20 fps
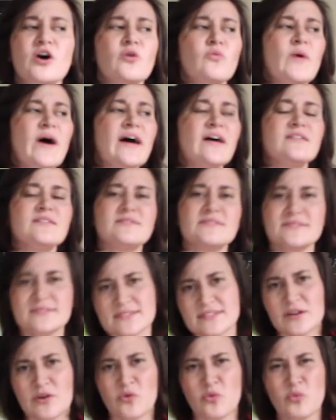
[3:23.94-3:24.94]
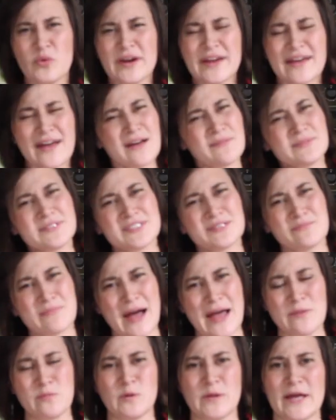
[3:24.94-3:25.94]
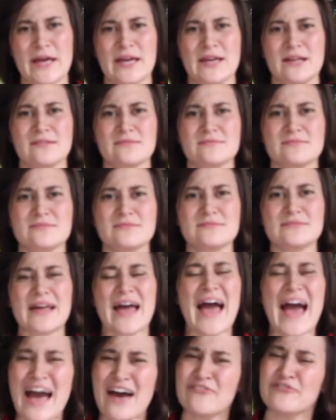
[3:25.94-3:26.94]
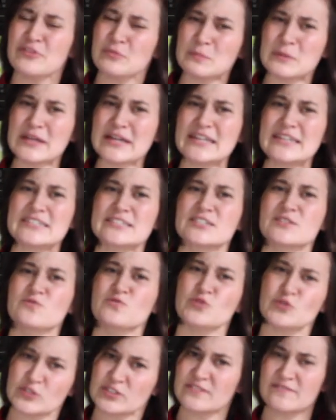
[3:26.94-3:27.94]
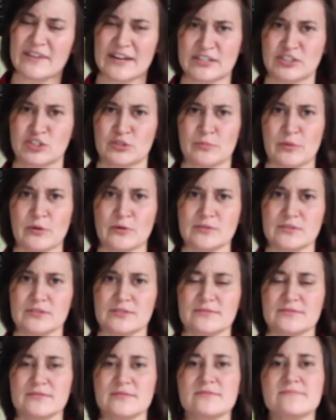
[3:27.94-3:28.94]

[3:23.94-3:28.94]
Well, when it comes to my plate, half the plate is fruits and vegetables.